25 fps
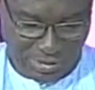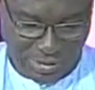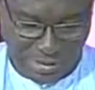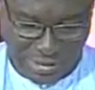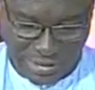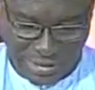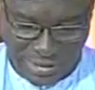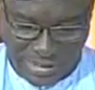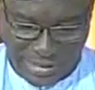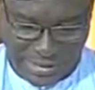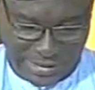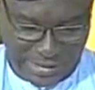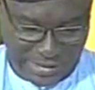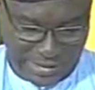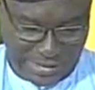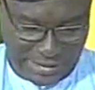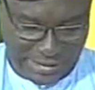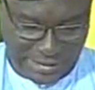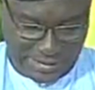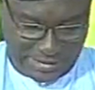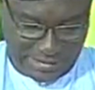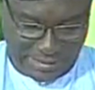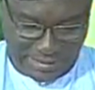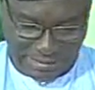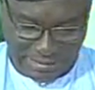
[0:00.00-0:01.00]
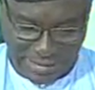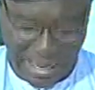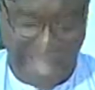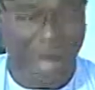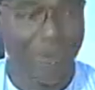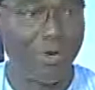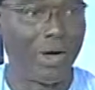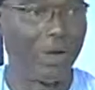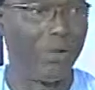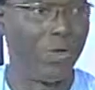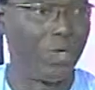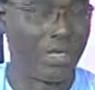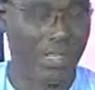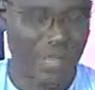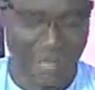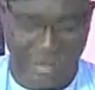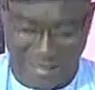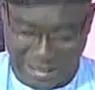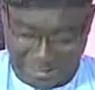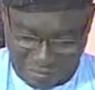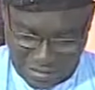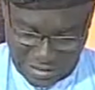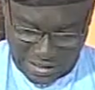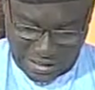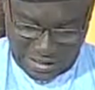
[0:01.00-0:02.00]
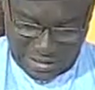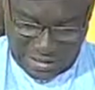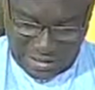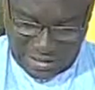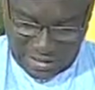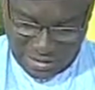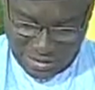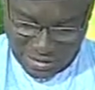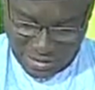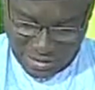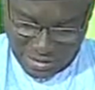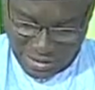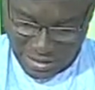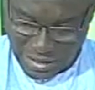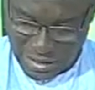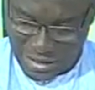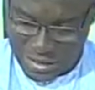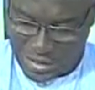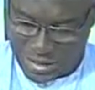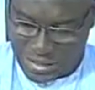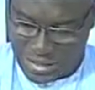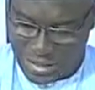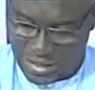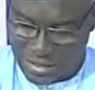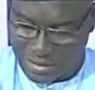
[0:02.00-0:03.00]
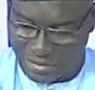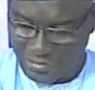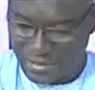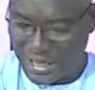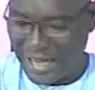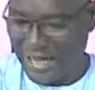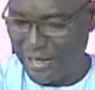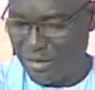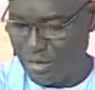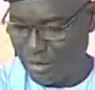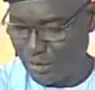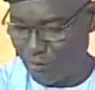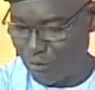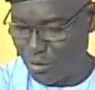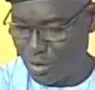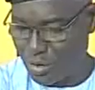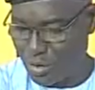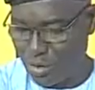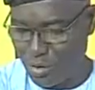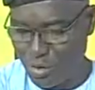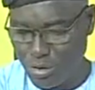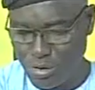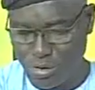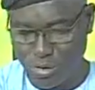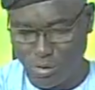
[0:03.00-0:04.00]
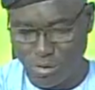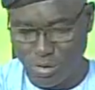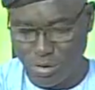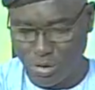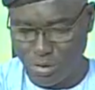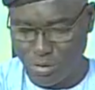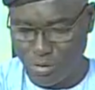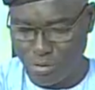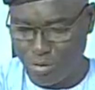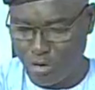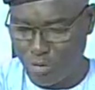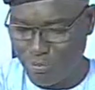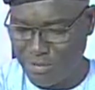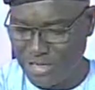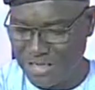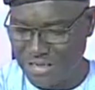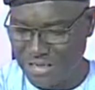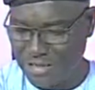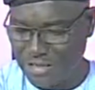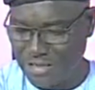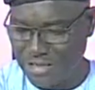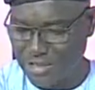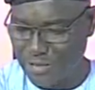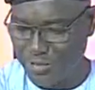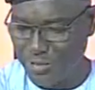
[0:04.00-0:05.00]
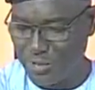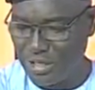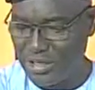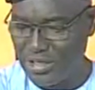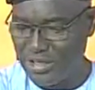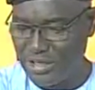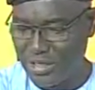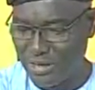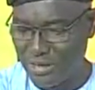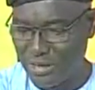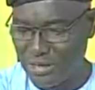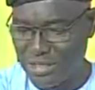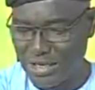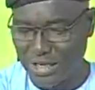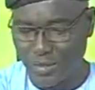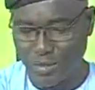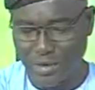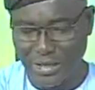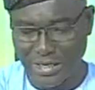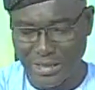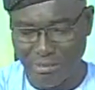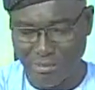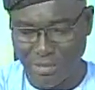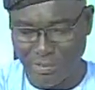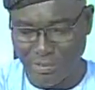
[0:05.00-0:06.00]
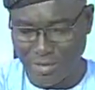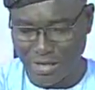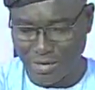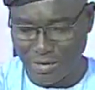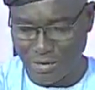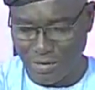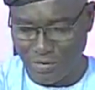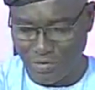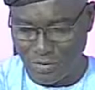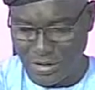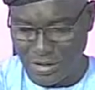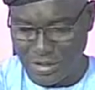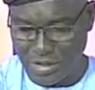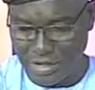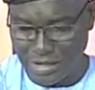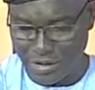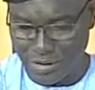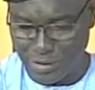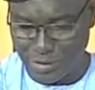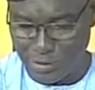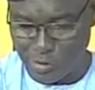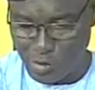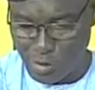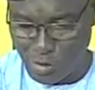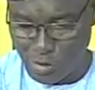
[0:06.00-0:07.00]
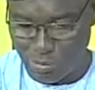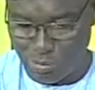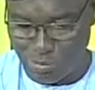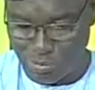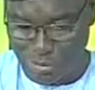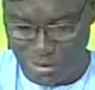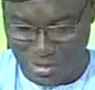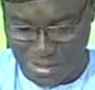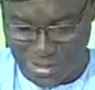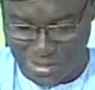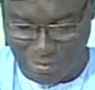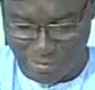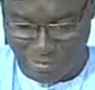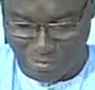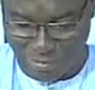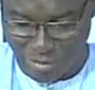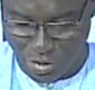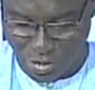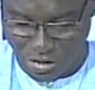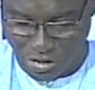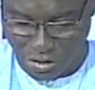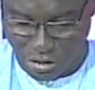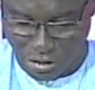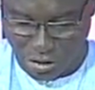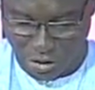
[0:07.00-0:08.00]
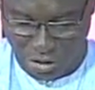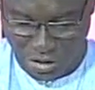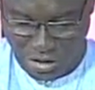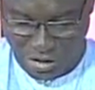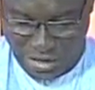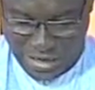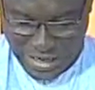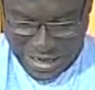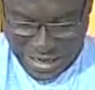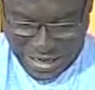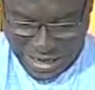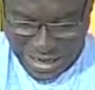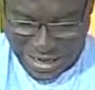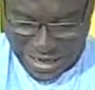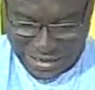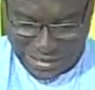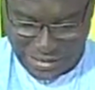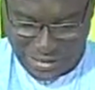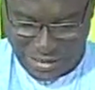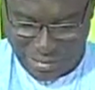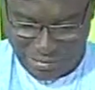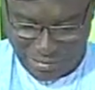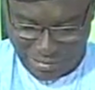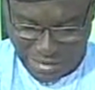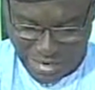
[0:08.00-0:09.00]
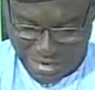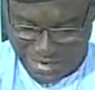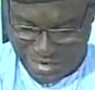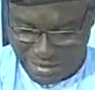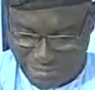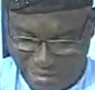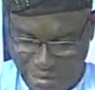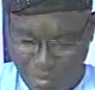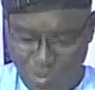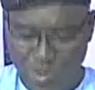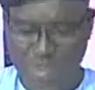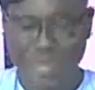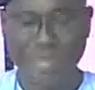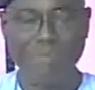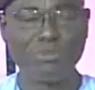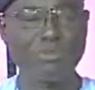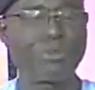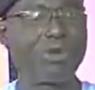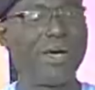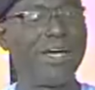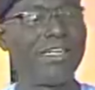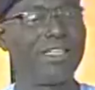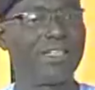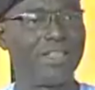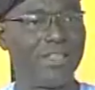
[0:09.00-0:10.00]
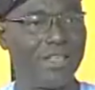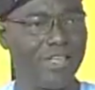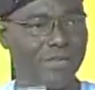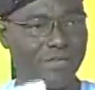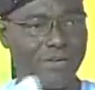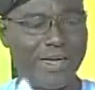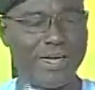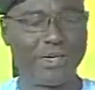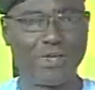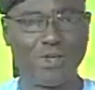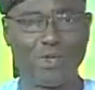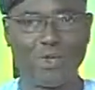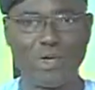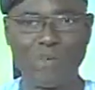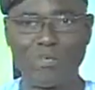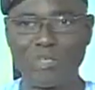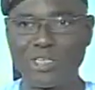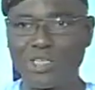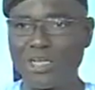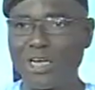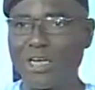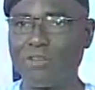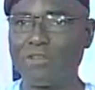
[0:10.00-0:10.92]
And our working governor, thanks for Oshodi road maintenance. Please tell us how we can be part of the Lagos Homes mortgage. And Alabi Williams writes in this final one, Mr.